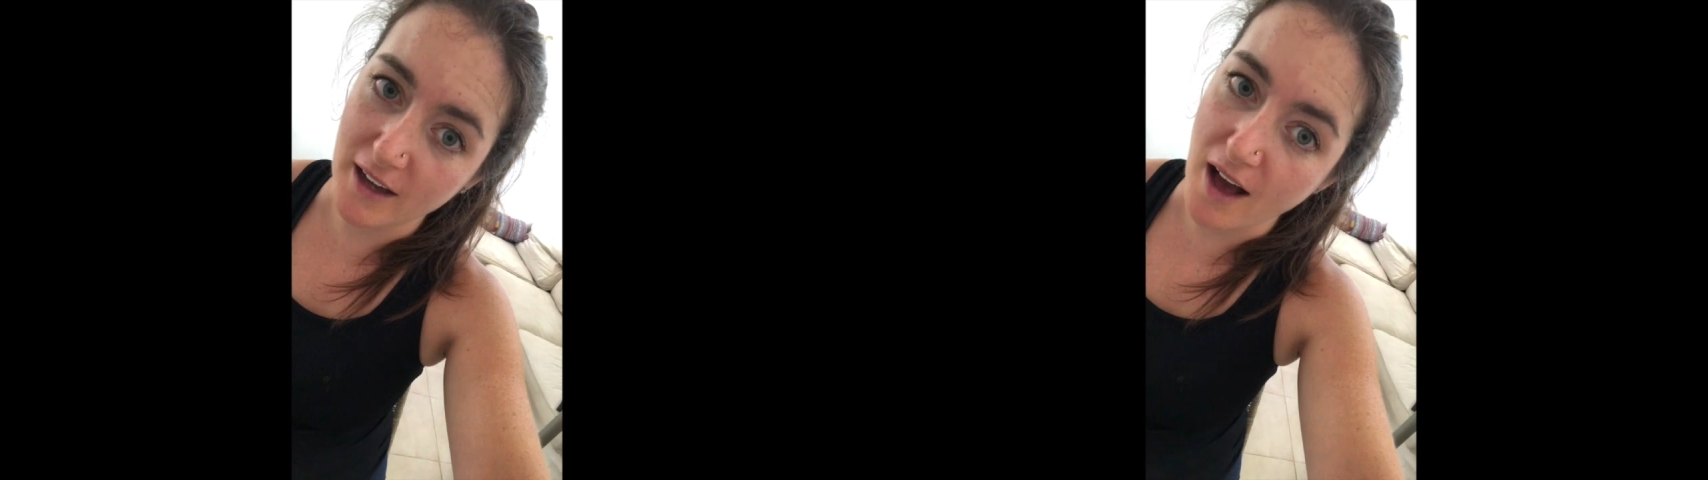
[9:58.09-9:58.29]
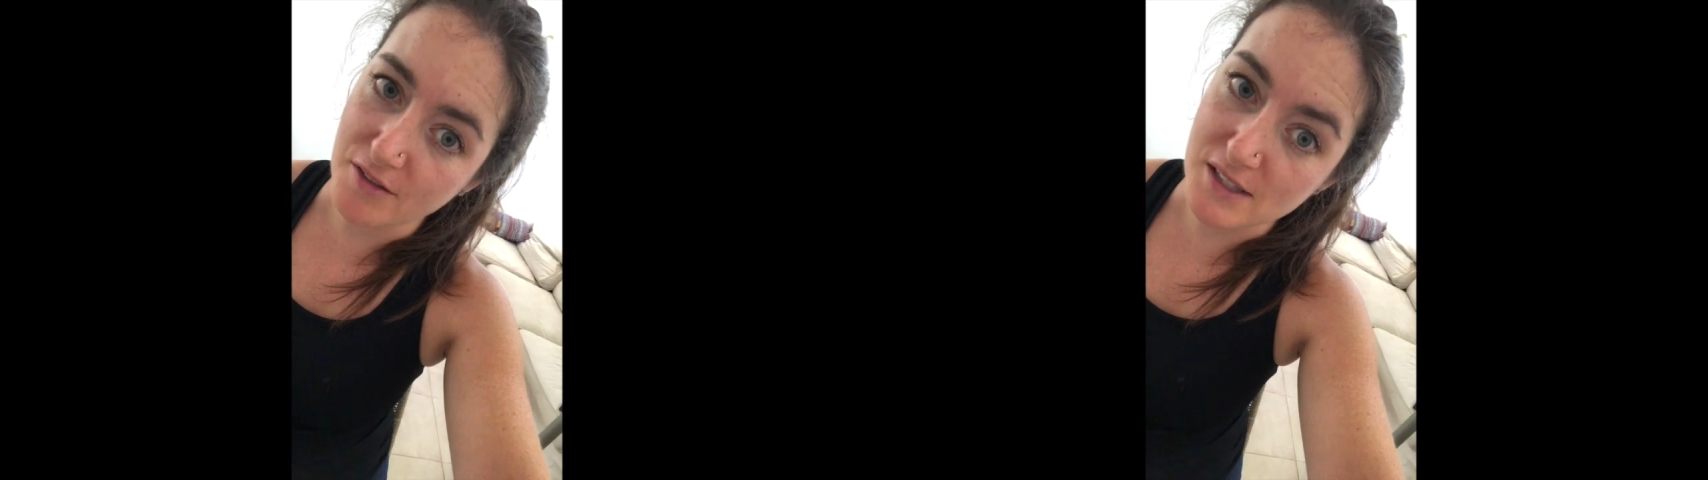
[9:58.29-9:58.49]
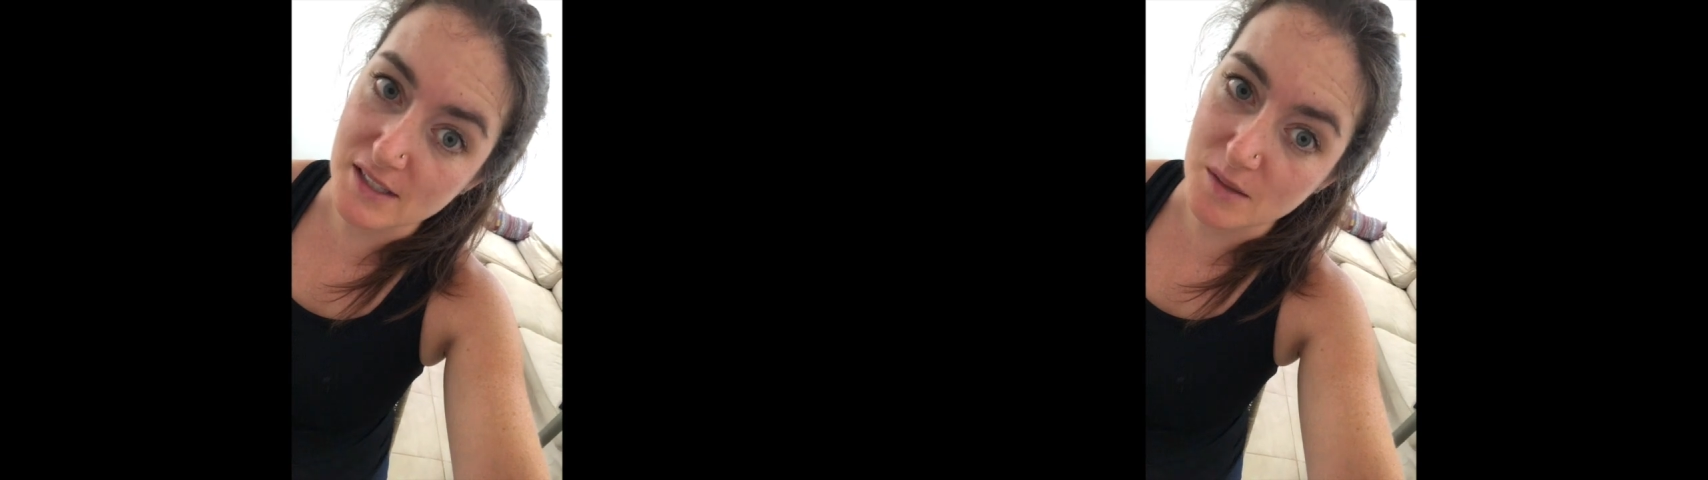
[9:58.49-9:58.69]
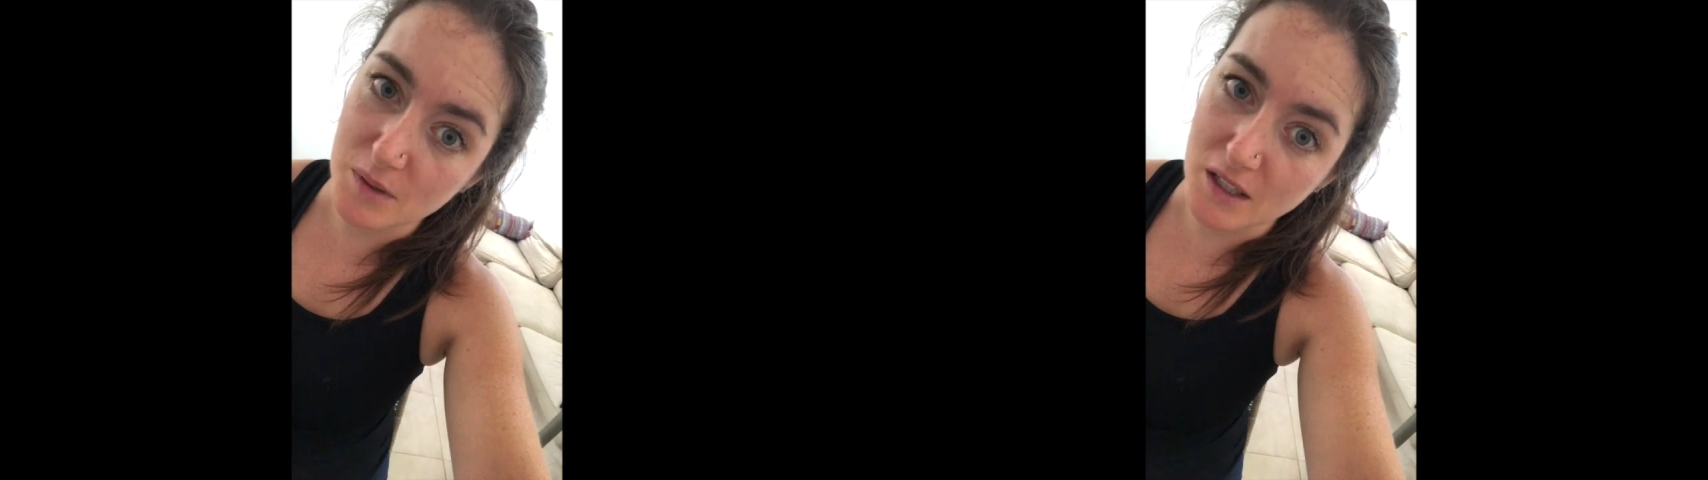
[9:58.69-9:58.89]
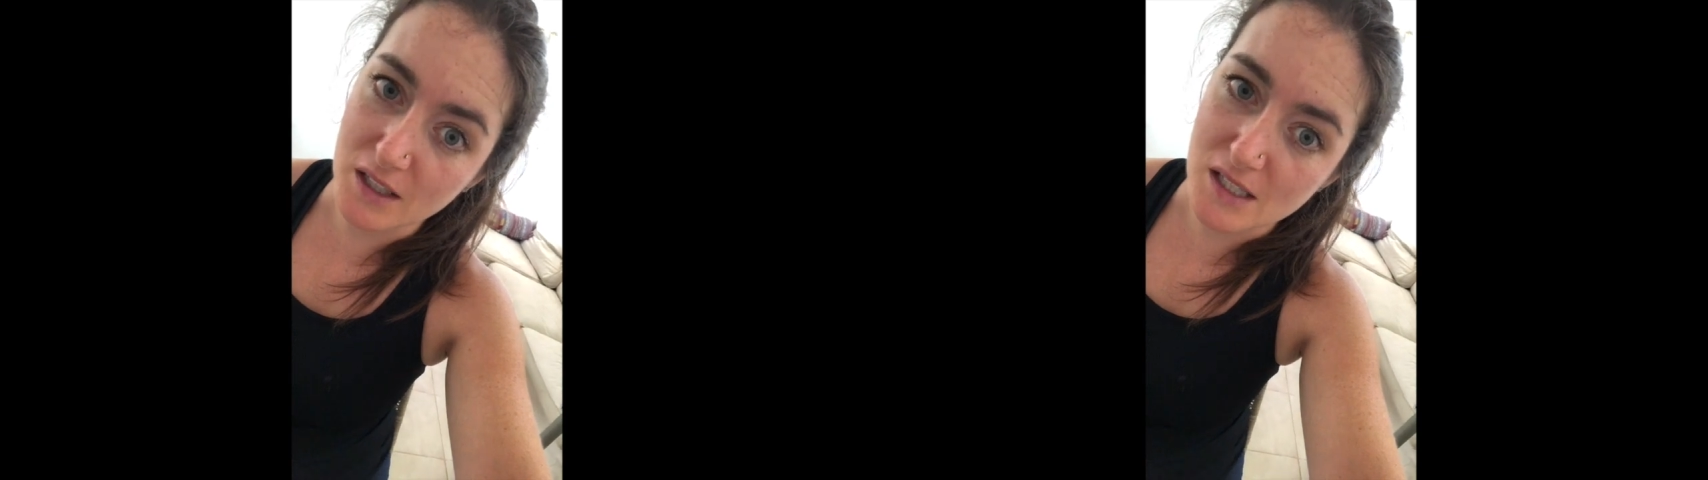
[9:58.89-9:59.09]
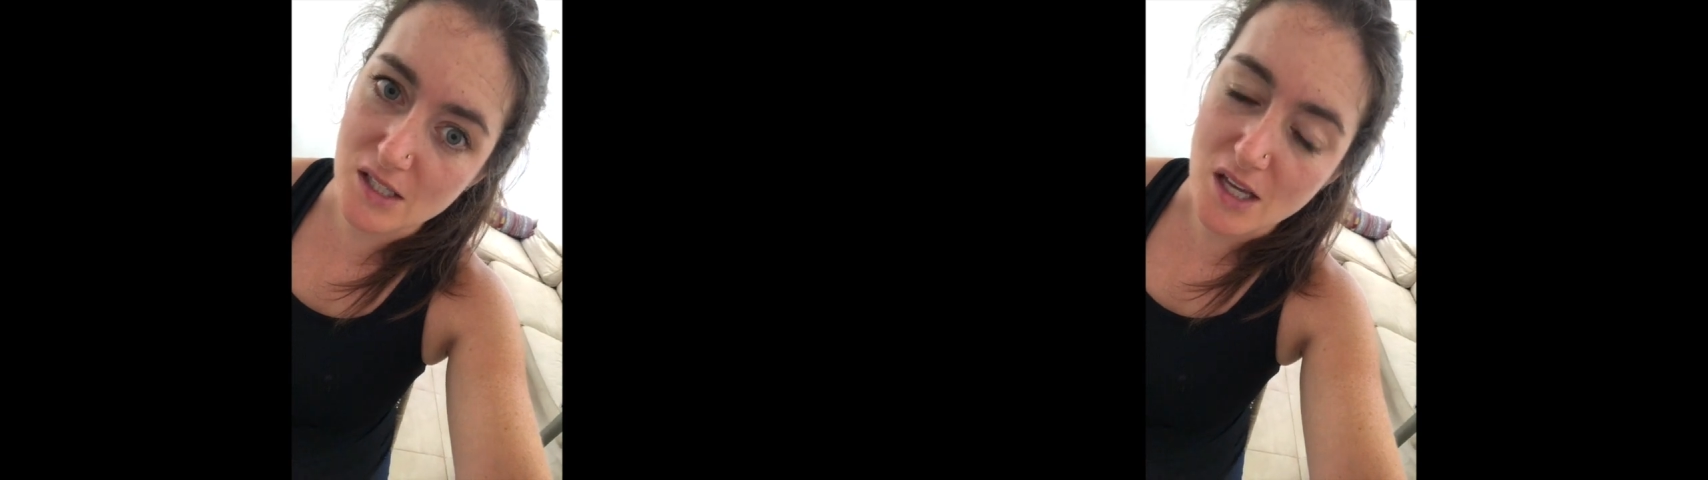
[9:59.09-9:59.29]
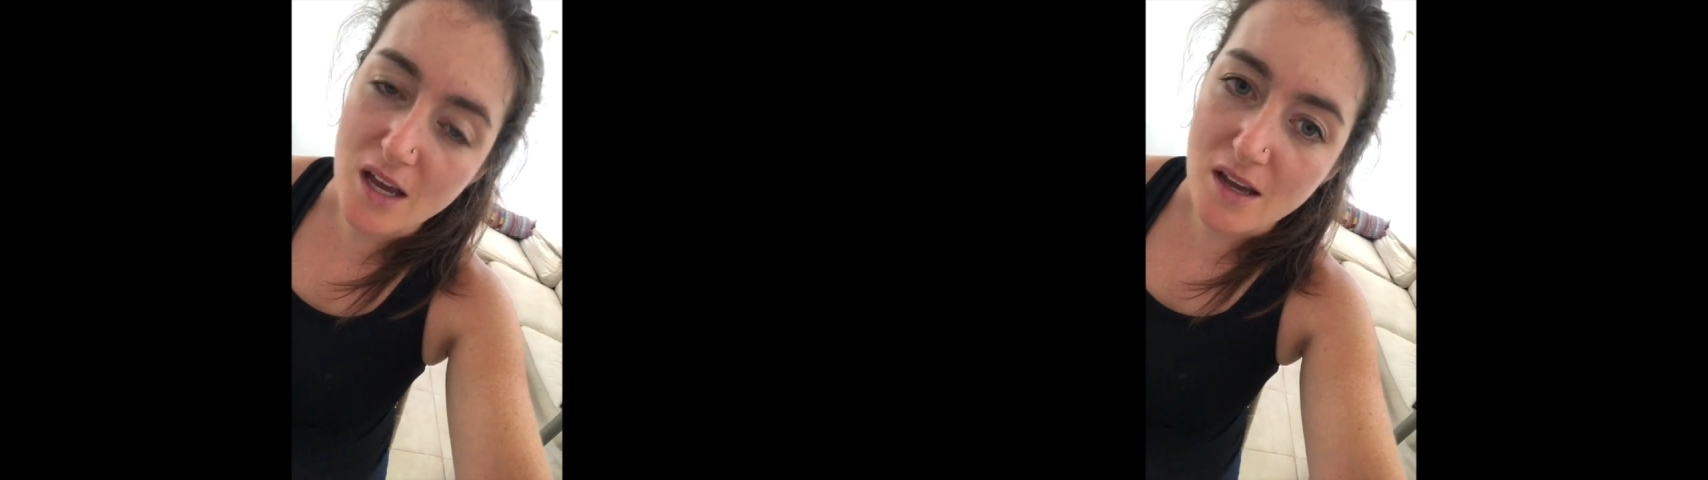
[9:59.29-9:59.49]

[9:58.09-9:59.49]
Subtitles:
obviously, because